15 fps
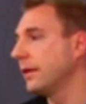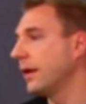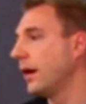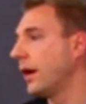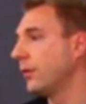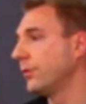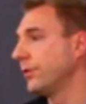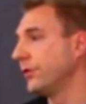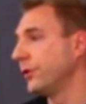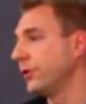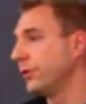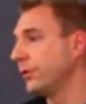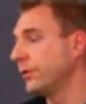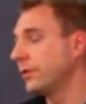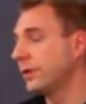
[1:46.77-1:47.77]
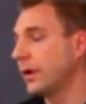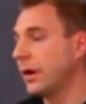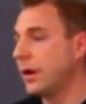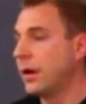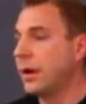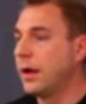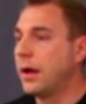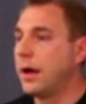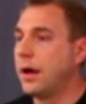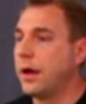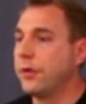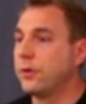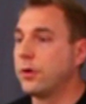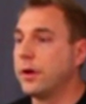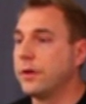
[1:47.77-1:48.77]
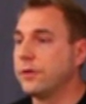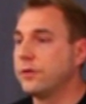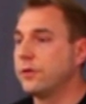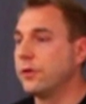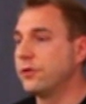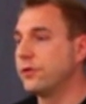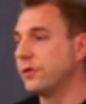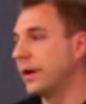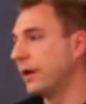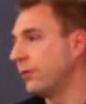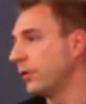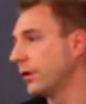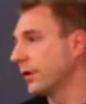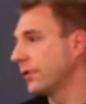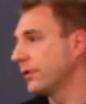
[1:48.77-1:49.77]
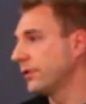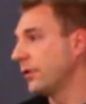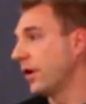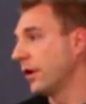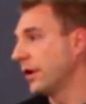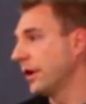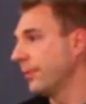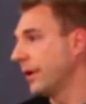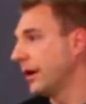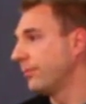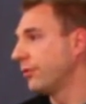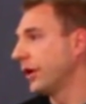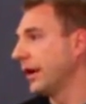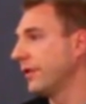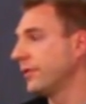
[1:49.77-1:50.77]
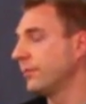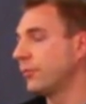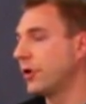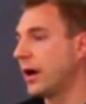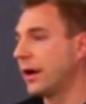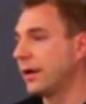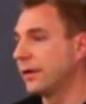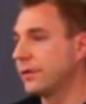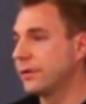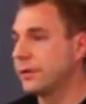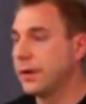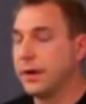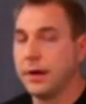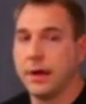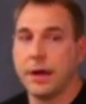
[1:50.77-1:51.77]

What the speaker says: reviews. They're on social networks talking about brands and products,